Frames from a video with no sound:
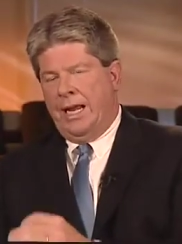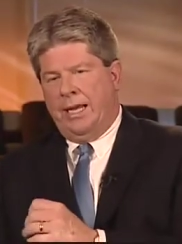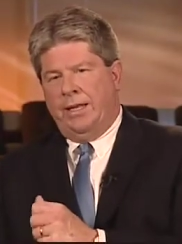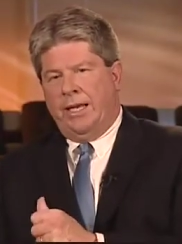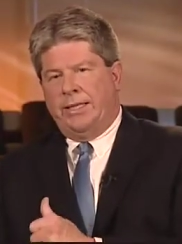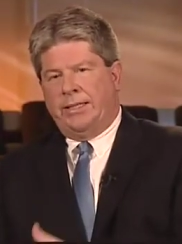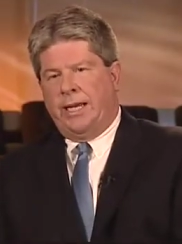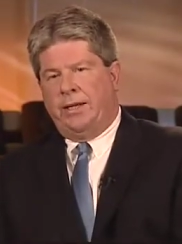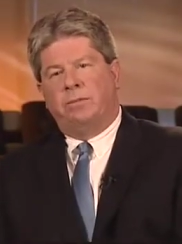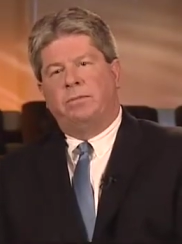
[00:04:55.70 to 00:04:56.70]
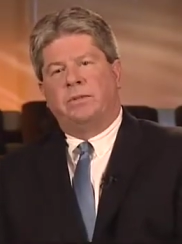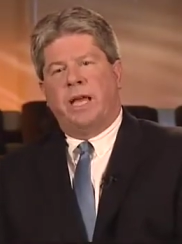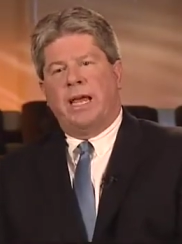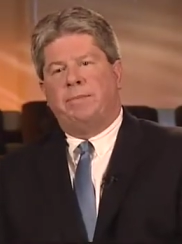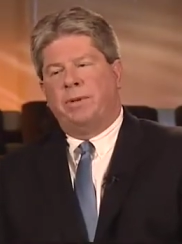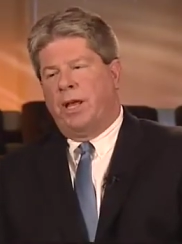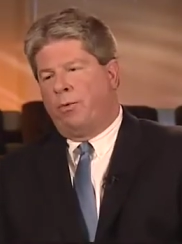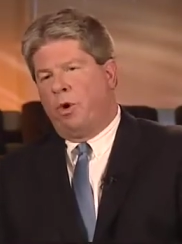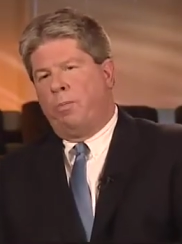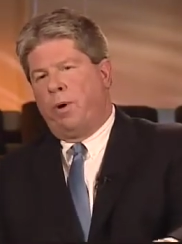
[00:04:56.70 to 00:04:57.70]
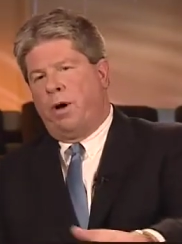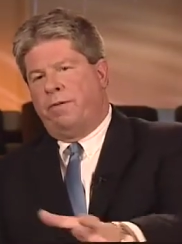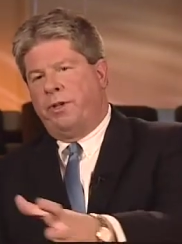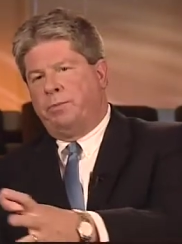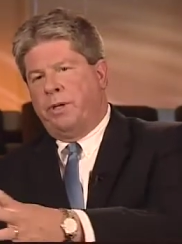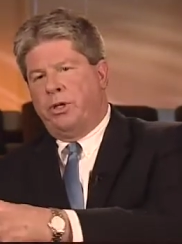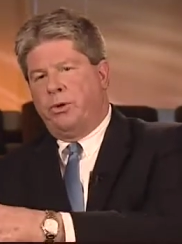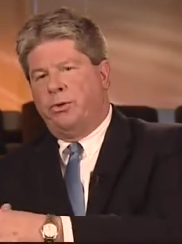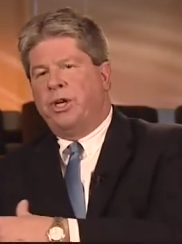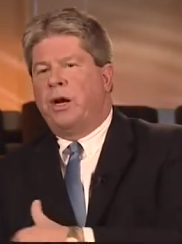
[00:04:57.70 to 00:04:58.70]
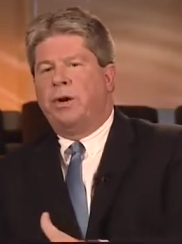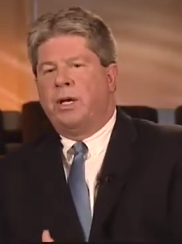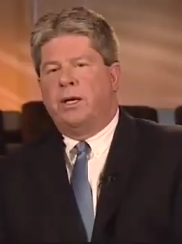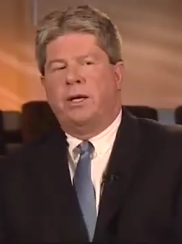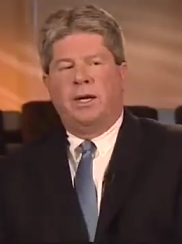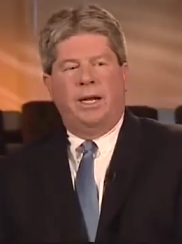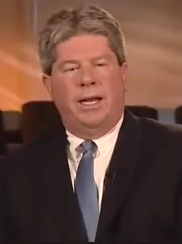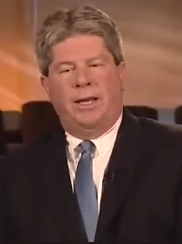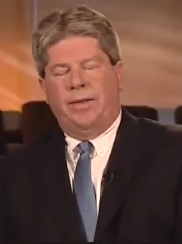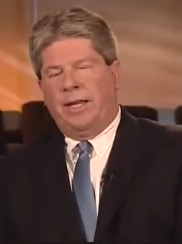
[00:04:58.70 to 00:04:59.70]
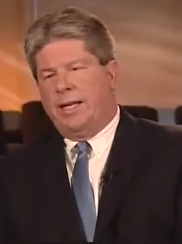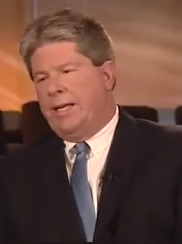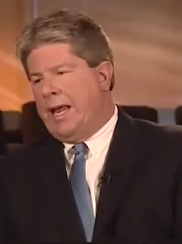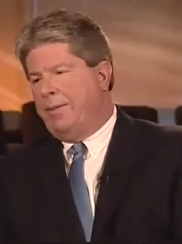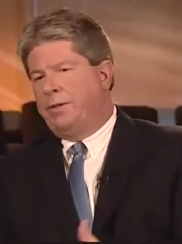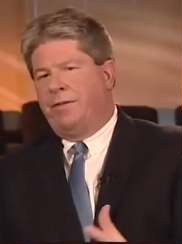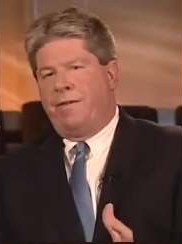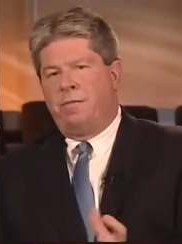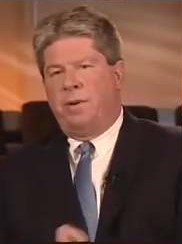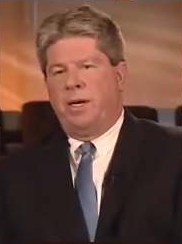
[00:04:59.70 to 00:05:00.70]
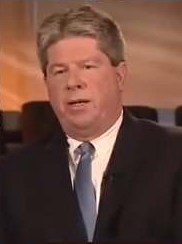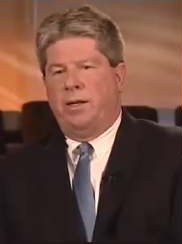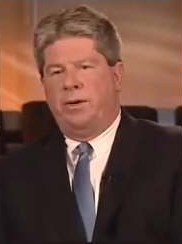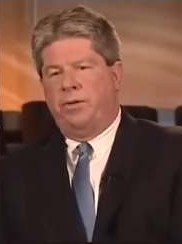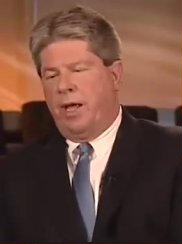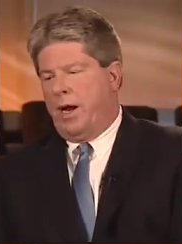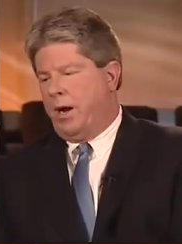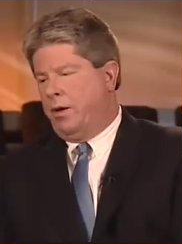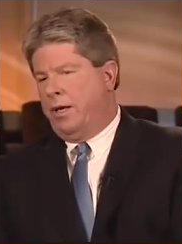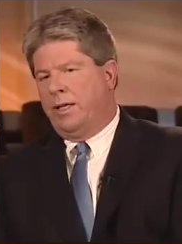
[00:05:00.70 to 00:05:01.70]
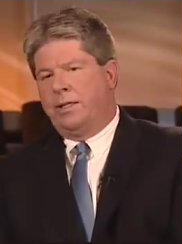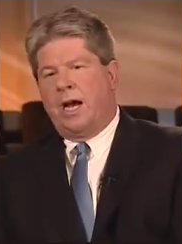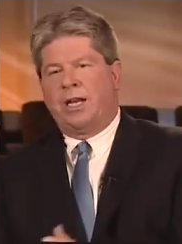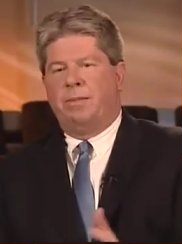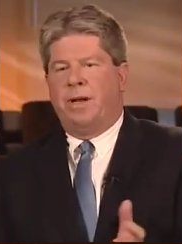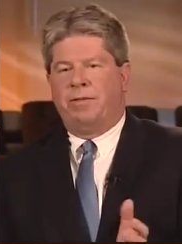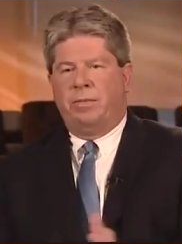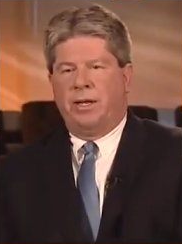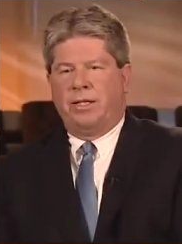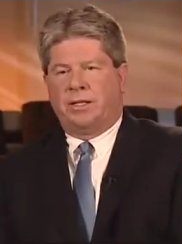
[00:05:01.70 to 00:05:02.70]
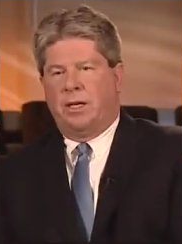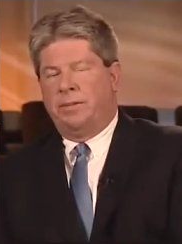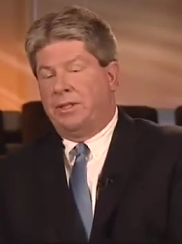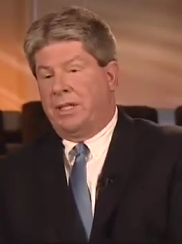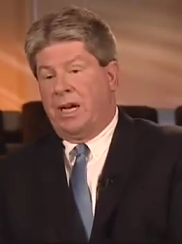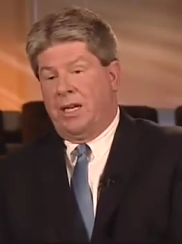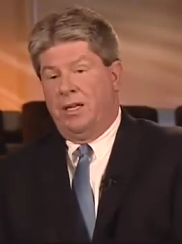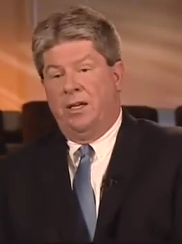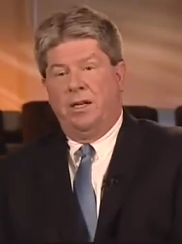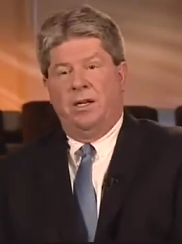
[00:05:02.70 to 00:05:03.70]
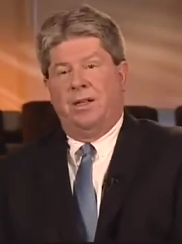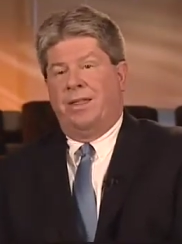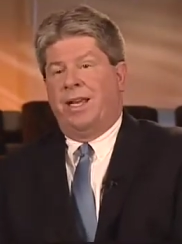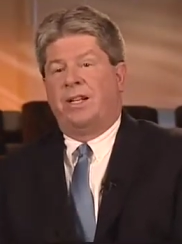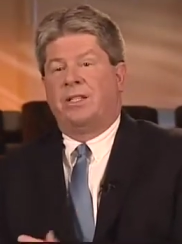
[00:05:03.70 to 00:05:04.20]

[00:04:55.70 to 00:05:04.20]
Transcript: and they take tape and they rope off this big, huge area, and they get names of everybody that are there, and they document everybody that's come inside. That